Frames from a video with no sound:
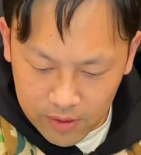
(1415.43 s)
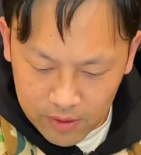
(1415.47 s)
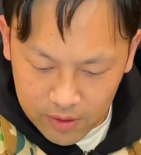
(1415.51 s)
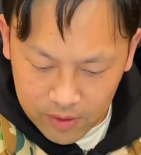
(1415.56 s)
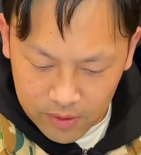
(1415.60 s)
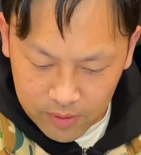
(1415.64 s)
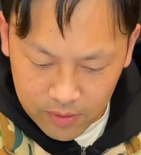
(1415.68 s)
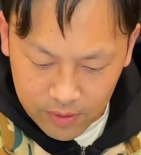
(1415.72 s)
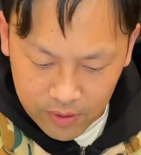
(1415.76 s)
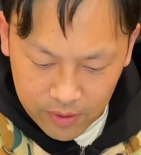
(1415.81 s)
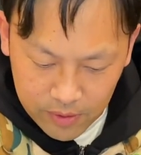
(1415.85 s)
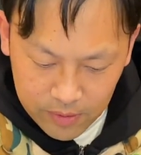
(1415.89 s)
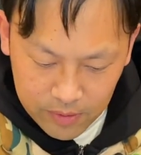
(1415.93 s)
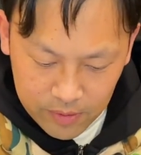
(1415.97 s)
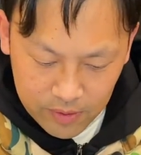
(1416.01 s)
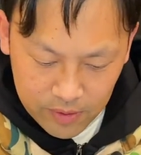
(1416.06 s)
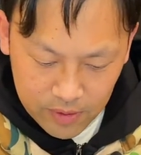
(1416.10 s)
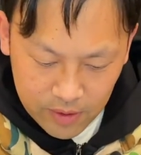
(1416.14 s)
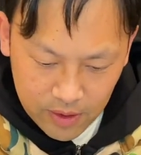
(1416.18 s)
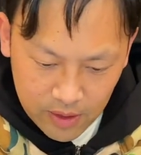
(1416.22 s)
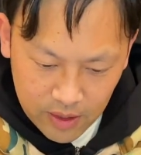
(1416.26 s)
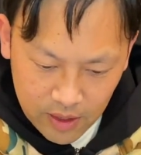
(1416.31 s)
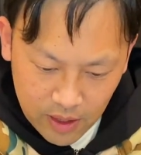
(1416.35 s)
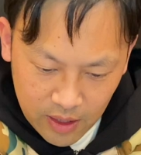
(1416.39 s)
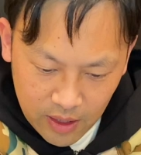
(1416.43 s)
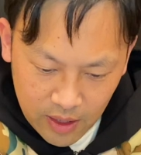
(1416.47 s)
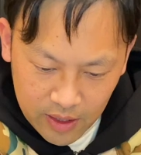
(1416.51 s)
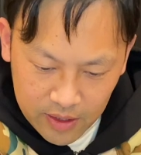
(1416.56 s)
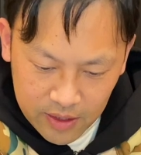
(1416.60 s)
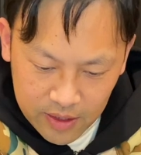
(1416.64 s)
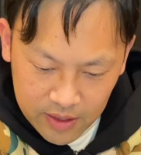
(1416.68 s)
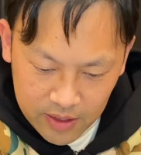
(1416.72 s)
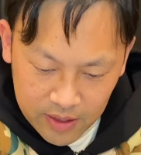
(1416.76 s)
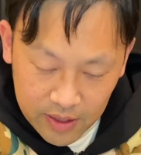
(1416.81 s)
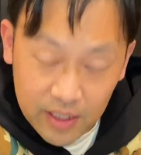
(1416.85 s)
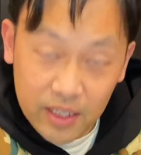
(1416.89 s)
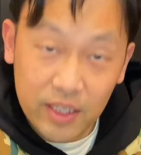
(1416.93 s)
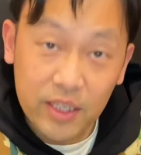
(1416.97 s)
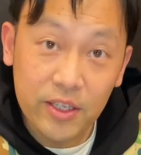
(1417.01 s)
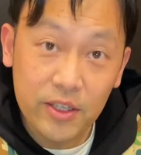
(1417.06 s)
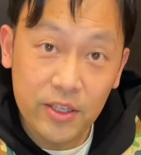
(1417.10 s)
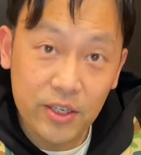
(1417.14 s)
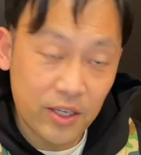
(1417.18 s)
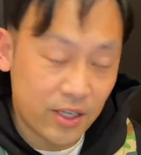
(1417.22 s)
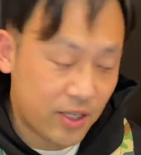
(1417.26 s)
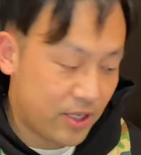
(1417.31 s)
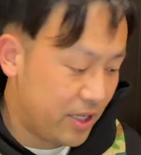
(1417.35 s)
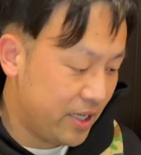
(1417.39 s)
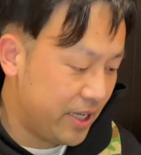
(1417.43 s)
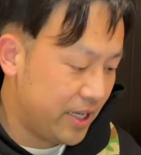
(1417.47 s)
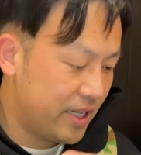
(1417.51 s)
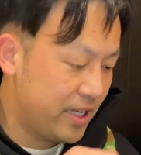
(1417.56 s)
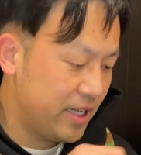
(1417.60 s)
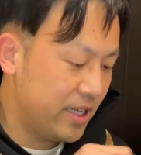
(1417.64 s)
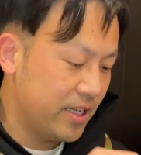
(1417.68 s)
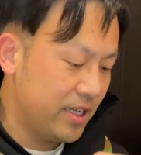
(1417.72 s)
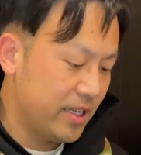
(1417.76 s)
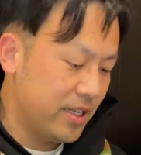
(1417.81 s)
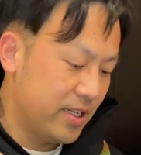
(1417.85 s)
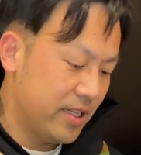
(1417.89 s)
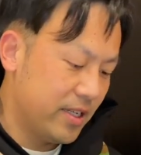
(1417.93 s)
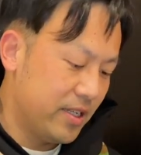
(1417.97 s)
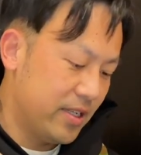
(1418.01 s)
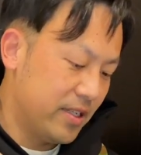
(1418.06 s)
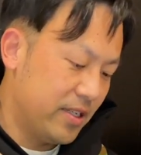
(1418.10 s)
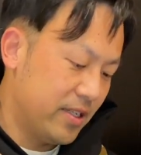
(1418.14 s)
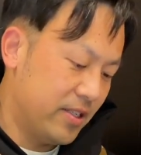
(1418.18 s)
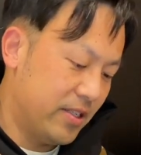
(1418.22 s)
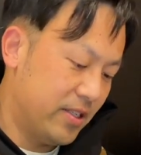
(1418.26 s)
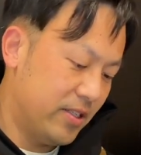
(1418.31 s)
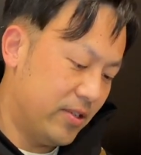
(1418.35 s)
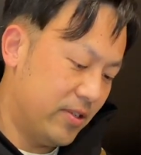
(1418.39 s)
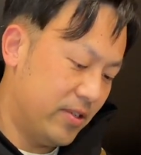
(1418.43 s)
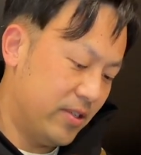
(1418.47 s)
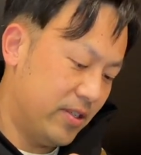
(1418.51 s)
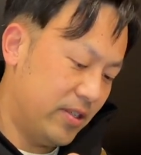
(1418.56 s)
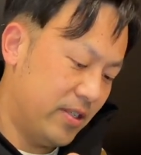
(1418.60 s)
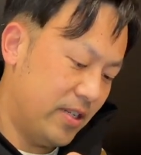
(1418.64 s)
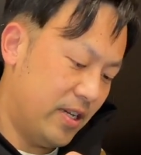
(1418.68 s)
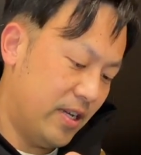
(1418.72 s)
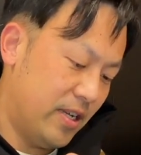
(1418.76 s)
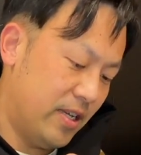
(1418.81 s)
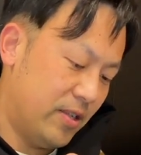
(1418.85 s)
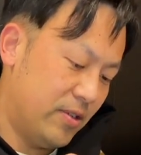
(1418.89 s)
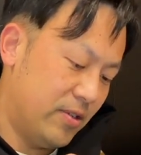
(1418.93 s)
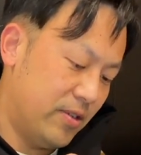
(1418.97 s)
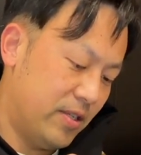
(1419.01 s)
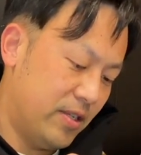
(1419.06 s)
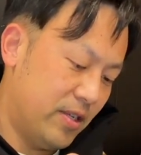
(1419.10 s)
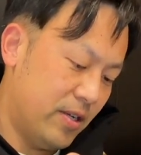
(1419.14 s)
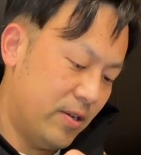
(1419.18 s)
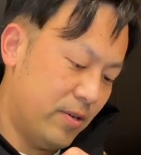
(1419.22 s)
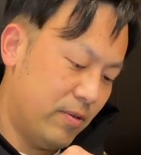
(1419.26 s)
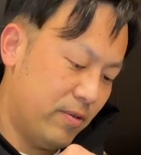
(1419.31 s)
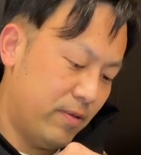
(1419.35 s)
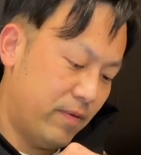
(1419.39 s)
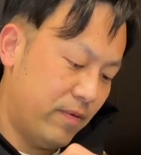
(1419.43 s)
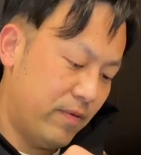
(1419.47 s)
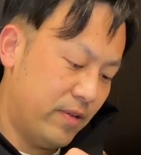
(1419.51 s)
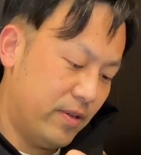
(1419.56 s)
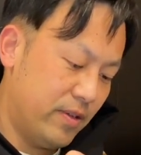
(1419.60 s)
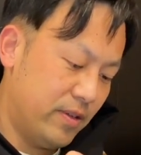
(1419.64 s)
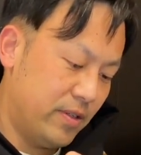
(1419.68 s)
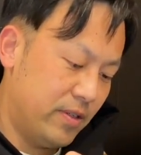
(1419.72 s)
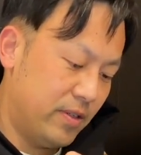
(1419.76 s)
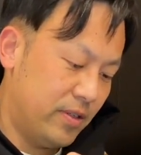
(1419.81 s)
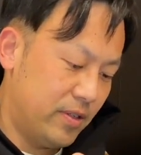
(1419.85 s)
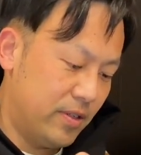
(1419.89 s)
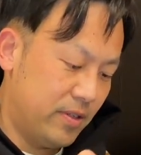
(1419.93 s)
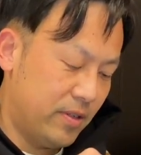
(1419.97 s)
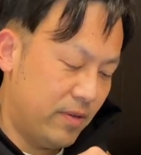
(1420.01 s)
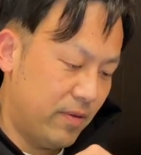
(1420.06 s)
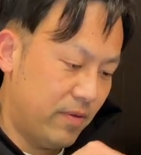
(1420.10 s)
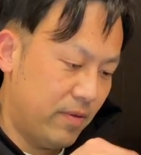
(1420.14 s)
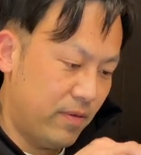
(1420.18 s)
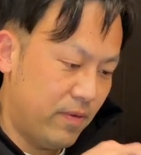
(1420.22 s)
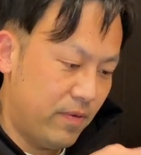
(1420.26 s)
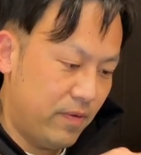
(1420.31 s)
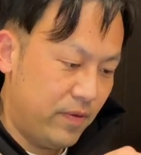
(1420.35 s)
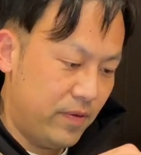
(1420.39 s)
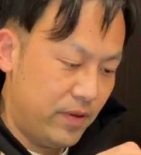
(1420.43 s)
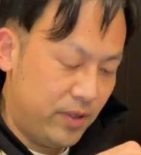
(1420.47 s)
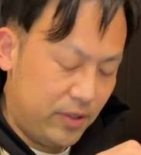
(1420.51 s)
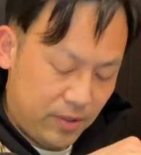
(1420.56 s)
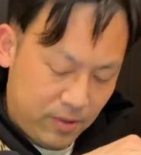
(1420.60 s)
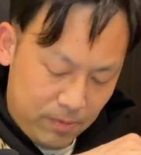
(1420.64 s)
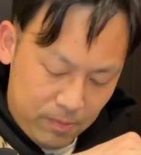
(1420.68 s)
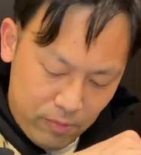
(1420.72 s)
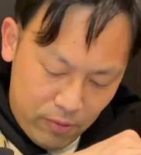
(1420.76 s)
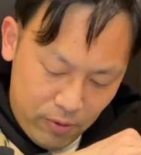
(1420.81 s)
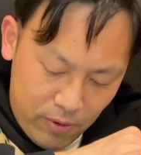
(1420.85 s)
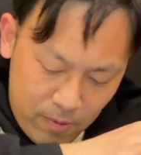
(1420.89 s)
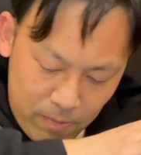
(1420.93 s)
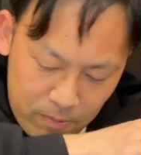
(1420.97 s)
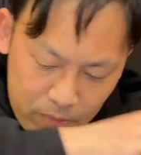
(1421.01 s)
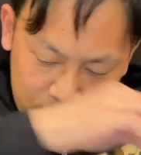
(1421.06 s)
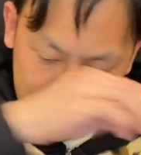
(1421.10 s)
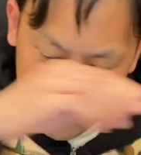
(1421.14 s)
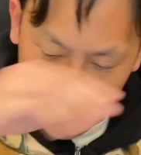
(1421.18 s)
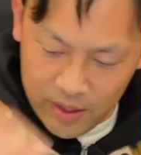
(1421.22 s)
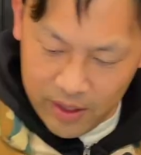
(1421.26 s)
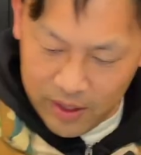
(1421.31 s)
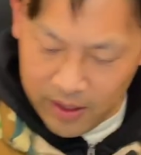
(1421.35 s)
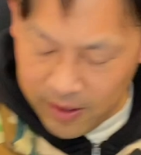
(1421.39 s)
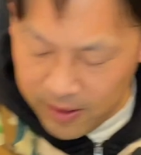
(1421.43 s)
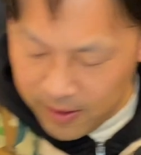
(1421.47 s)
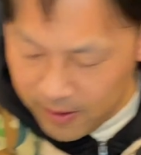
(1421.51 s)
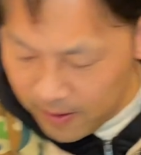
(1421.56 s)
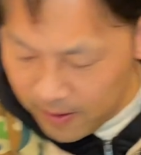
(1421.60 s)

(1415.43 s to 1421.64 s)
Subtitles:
I don't know. I didn't hear the click, so it's hard to tell if it's properly.